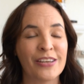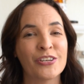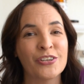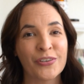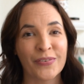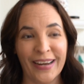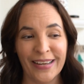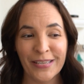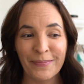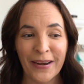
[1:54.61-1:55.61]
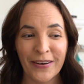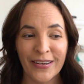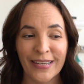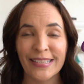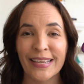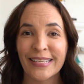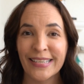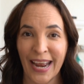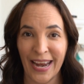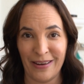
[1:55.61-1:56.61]
transparent
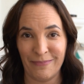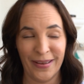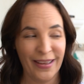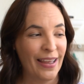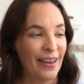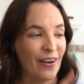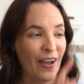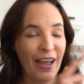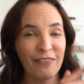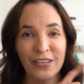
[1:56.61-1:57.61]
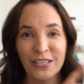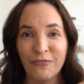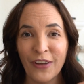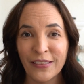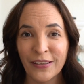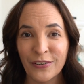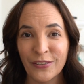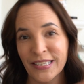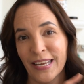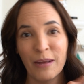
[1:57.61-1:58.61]
tape. Now I have this fun
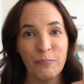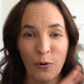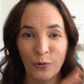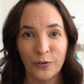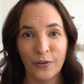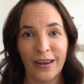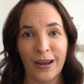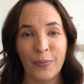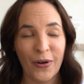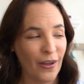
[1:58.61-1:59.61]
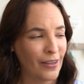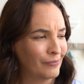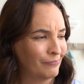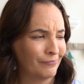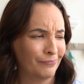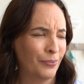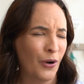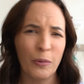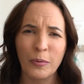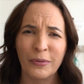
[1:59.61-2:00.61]
little tape holder that I bought
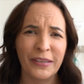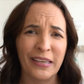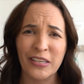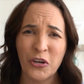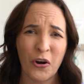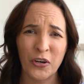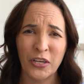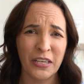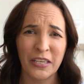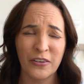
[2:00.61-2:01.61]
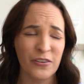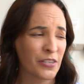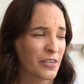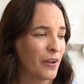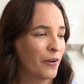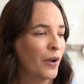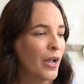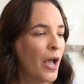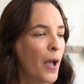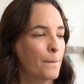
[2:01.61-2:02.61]
probably at Target years ago,
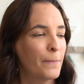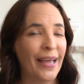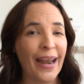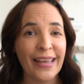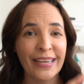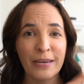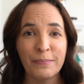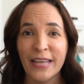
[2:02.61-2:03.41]
but I keep